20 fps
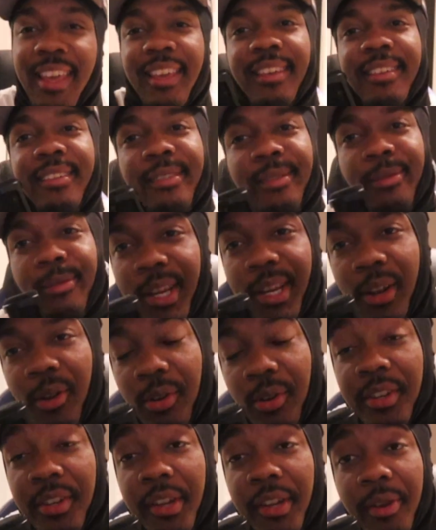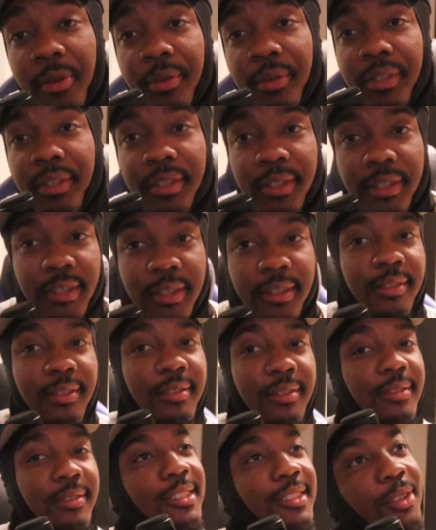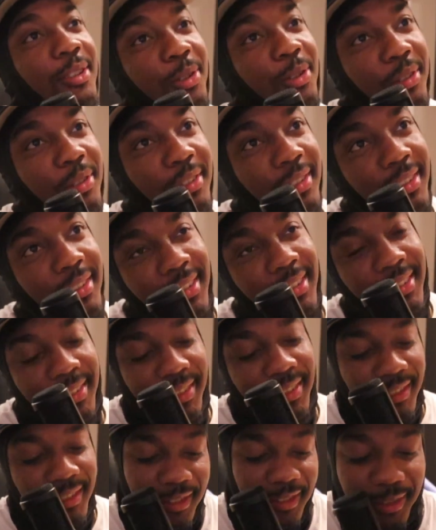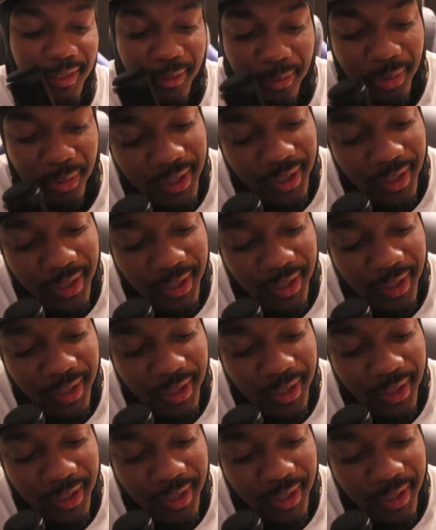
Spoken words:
we don't condone this shit. So, but